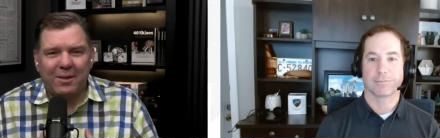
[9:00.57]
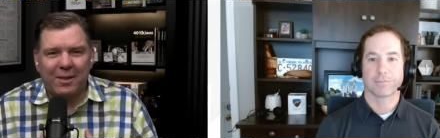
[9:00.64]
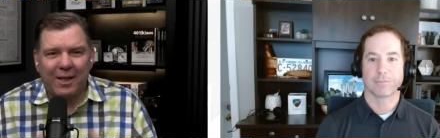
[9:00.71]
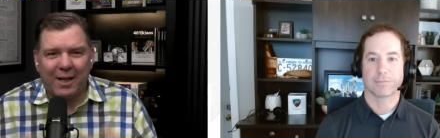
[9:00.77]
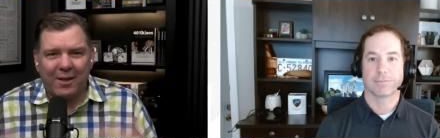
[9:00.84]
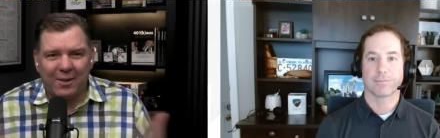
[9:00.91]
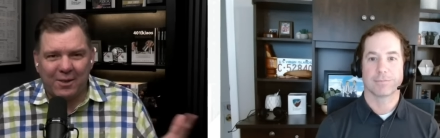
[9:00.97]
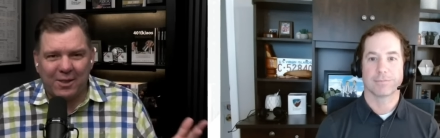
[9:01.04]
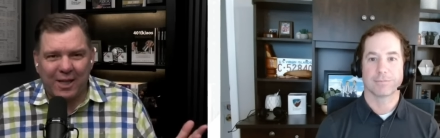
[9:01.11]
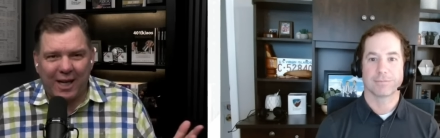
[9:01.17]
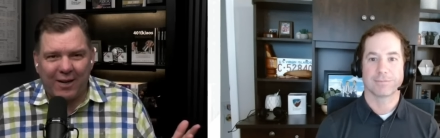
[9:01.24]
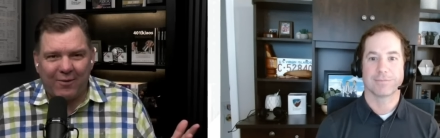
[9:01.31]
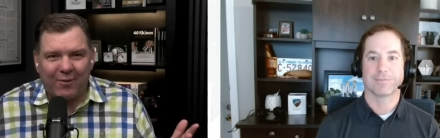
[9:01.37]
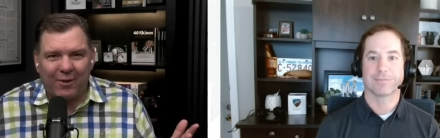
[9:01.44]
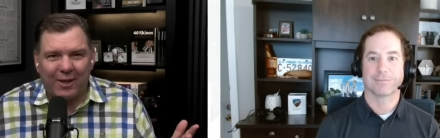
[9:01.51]
Speaker 1: the other
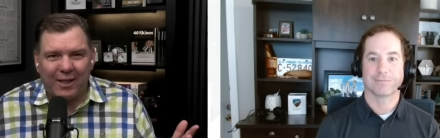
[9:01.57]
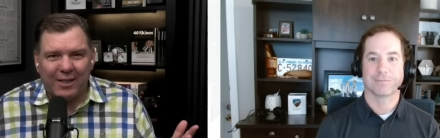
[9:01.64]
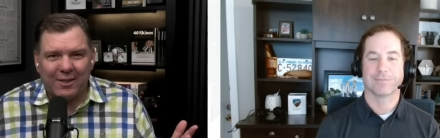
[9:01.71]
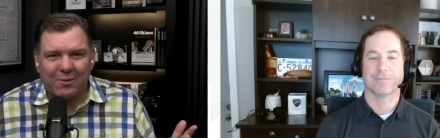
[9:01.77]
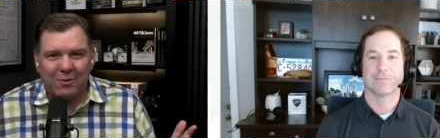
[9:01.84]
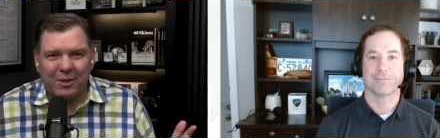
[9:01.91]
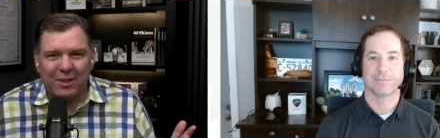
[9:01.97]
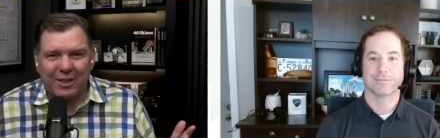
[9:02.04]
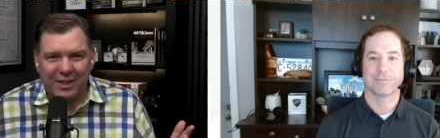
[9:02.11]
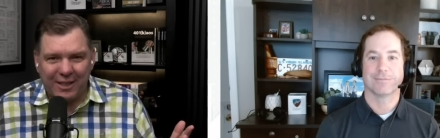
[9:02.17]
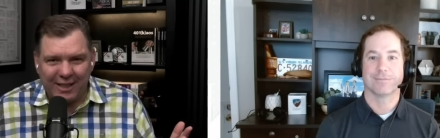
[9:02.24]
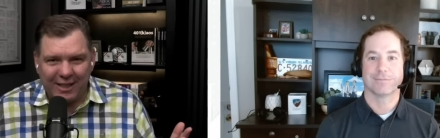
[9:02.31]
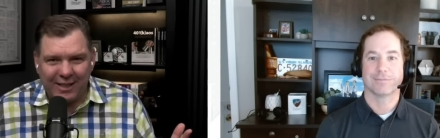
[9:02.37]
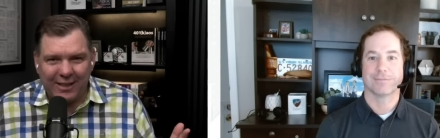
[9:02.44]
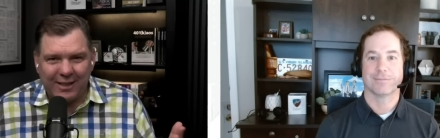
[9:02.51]
side of risk, which
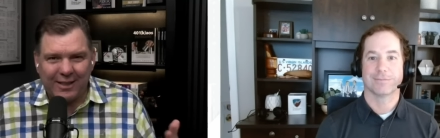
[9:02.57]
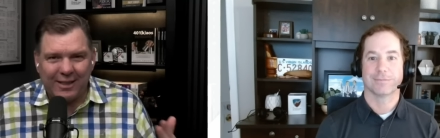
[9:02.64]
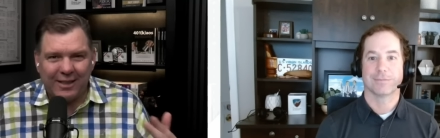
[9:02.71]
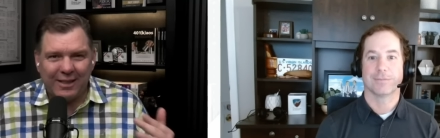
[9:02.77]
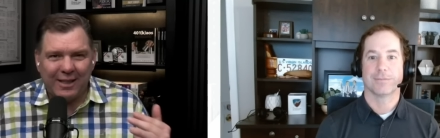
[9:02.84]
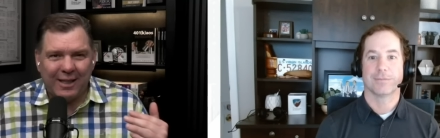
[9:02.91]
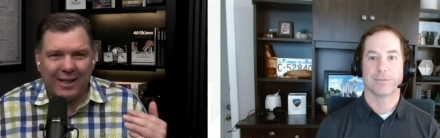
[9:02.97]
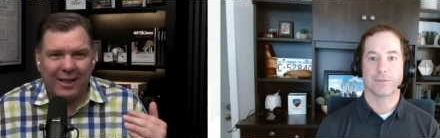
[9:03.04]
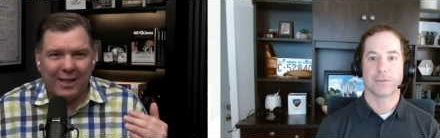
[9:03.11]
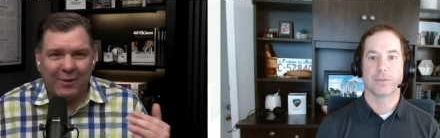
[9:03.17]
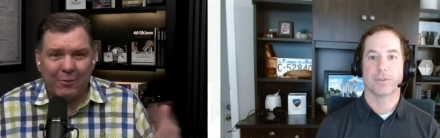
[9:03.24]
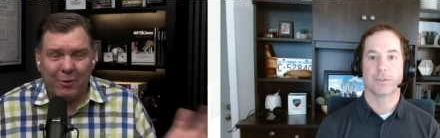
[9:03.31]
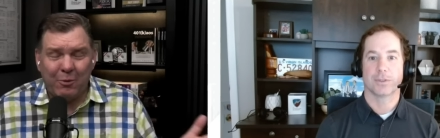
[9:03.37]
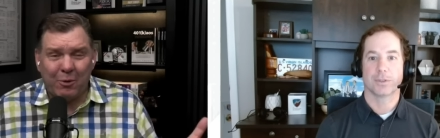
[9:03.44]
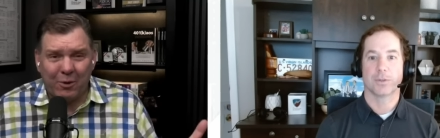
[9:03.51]
is
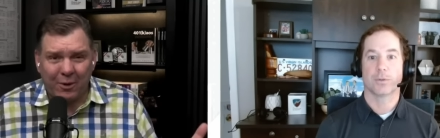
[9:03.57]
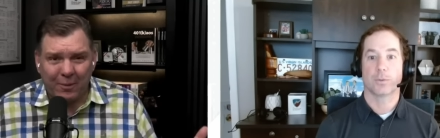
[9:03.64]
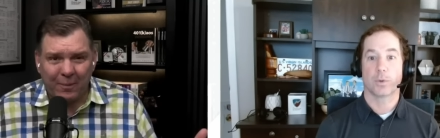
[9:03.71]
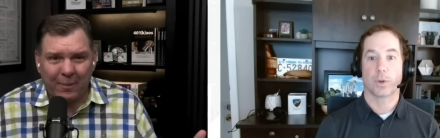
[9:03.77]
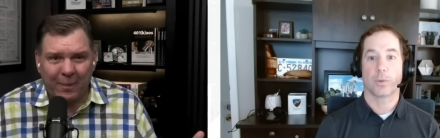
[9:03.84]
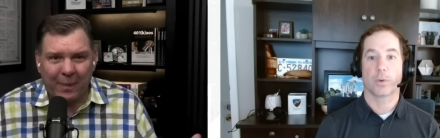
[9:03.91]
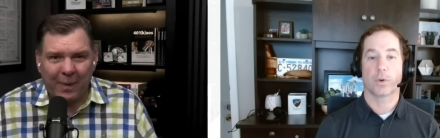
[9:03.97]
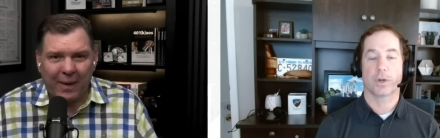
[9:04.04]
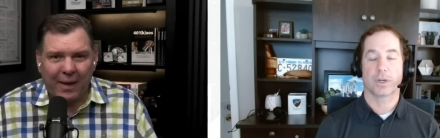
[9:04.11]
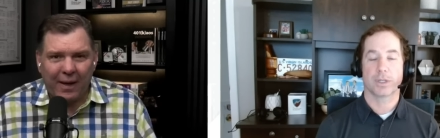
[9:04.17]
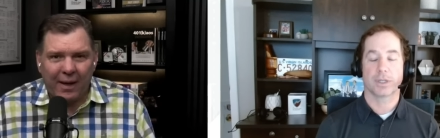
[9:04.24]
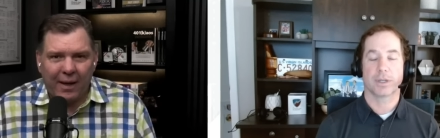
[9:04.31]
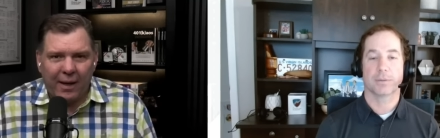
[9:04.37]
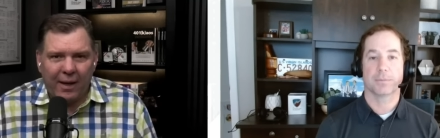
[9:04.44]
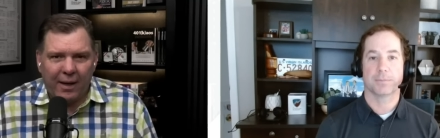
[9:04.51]
uh, reward.
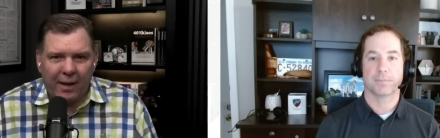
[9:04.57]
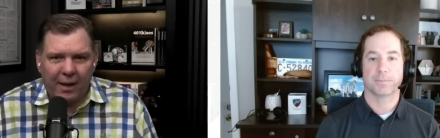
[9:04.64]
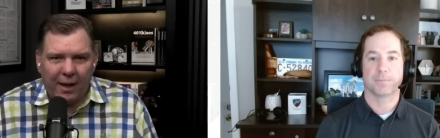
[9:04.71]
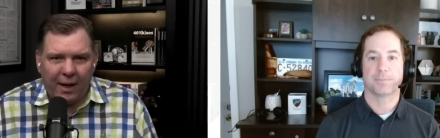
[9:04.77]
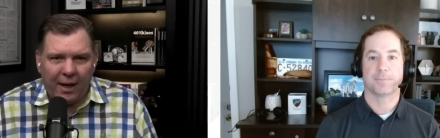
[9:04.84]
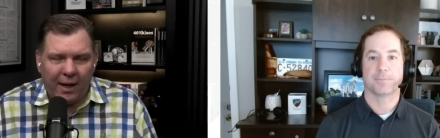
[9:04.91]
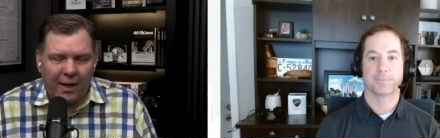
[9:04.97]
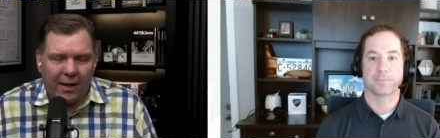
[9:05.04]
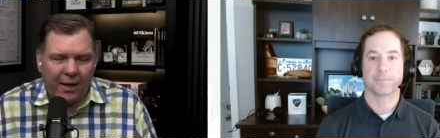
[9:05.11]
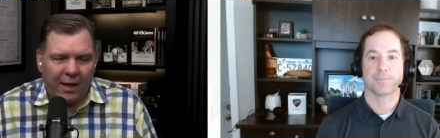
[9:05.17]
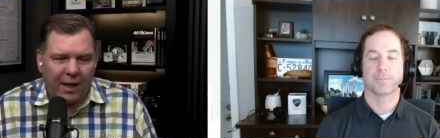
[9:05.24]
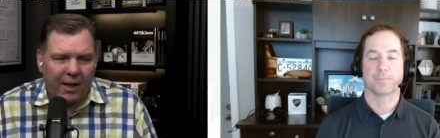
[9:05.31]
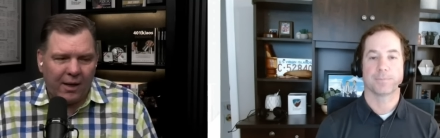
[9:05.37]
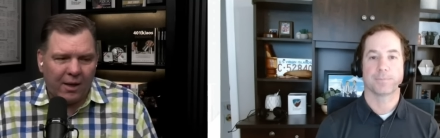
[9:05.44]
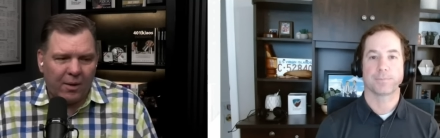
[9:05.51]
Speaker 2: Reward, yeah.
Speaker 1: And
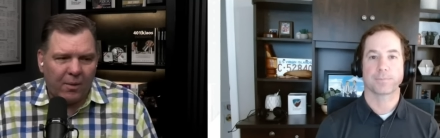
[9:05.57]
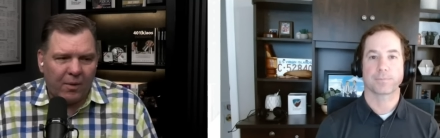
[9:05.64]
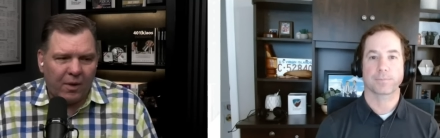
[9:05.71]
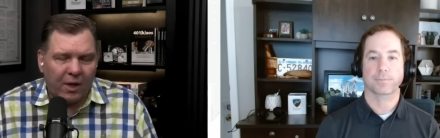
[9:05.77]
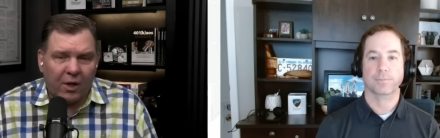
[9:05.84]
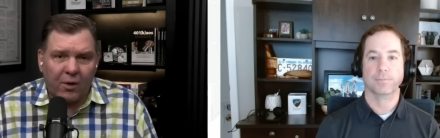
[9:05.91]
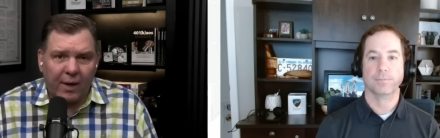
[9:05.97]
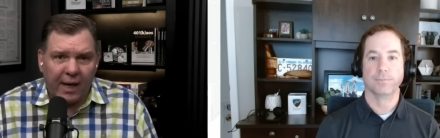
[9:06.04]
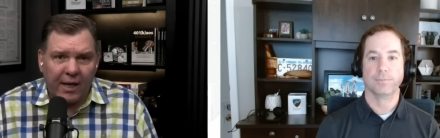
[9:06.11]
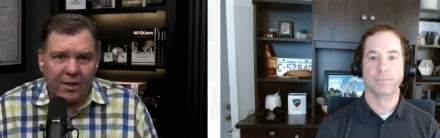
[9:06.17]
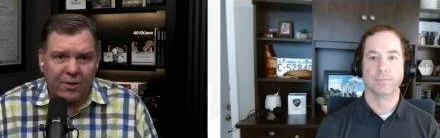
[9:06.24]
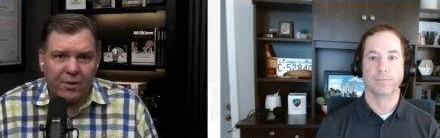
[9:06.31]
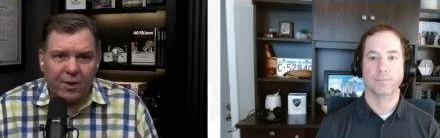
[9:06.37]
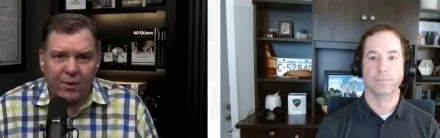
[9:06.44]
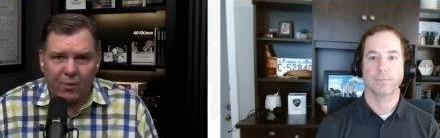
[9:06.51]
and the the
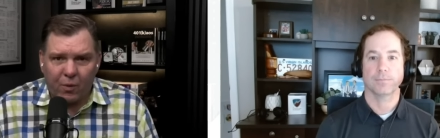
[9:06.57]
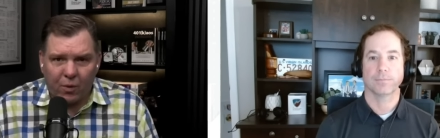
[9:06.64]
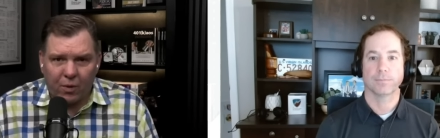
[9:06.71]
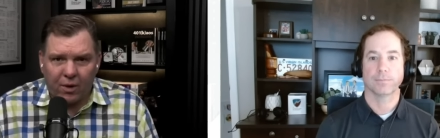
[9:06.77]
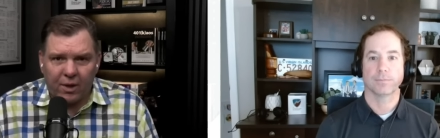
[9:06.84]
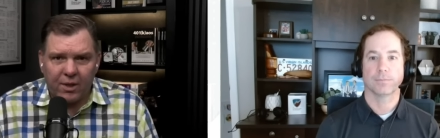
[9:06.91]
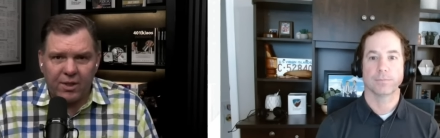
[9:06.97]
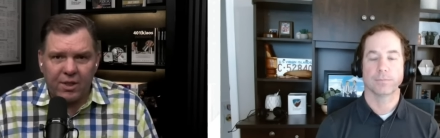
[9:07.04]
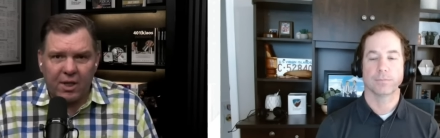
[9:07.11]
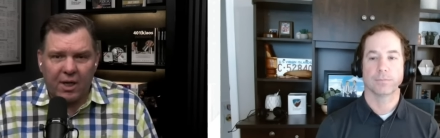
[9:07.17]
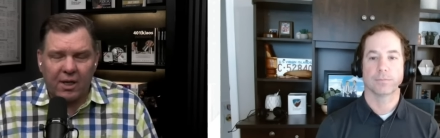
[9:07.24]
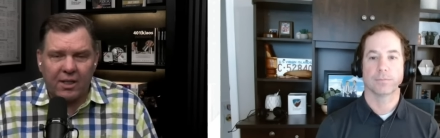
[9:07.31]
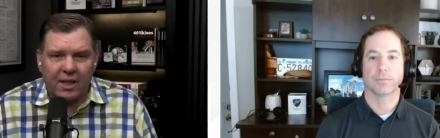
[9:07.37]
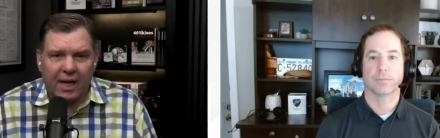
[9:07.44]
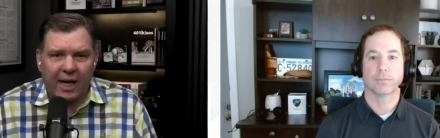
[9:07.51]
greatest rewards
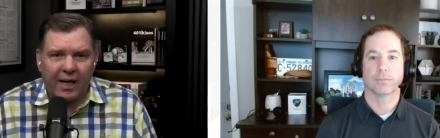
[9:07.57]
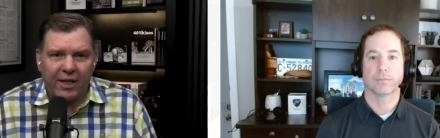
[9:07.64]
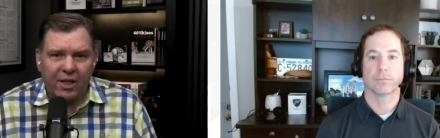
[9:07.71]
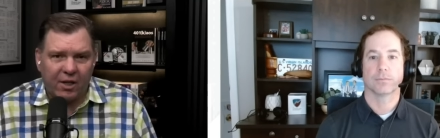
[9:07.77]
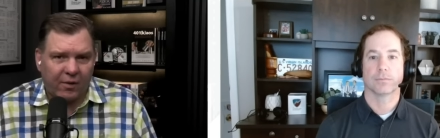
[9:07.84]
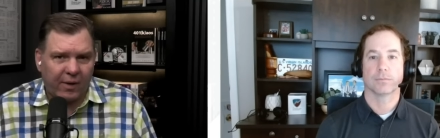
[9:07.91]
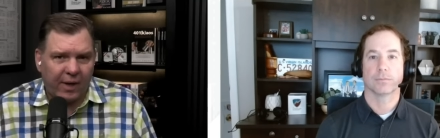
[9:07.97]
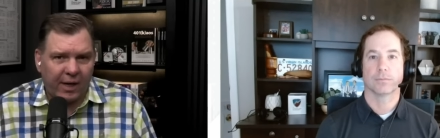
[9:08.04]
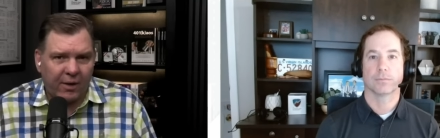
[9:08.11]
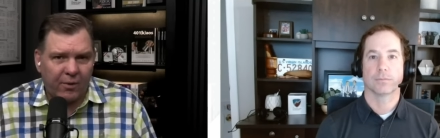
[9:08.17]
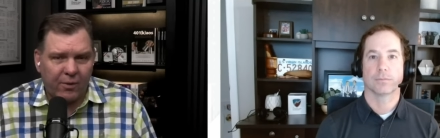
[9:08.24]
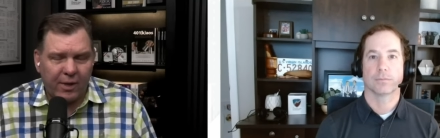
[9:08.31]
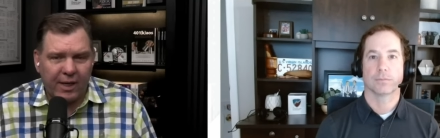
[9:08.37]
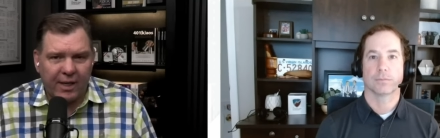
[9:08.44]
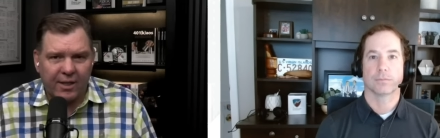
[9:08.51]
are tied to greater
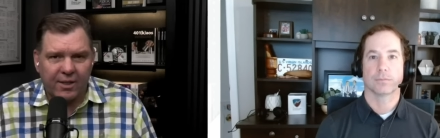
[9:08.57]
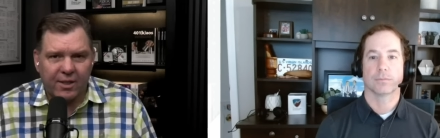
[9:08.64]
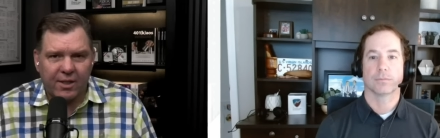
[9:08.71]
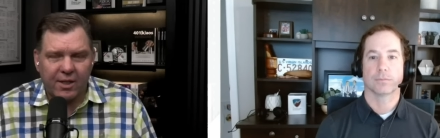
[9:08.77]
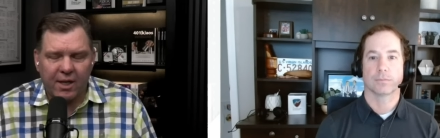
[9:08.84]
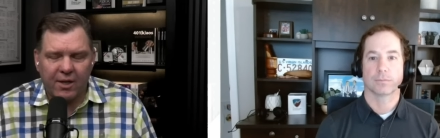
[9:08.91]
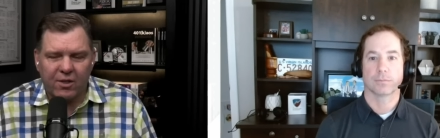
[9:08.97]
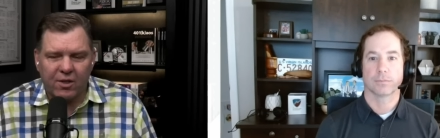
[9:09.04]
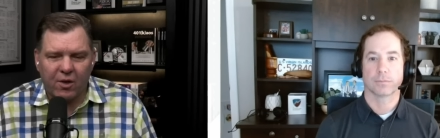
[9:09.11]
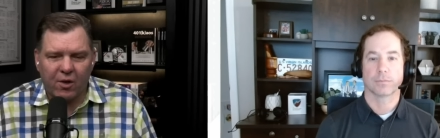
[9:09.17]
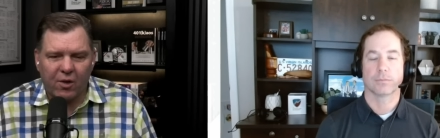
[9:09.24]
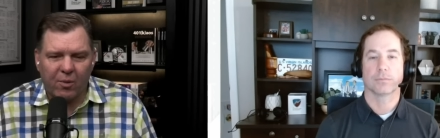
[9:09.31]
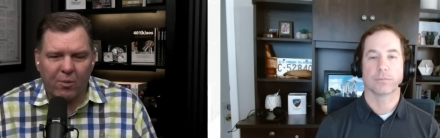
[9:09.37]
risks. And so the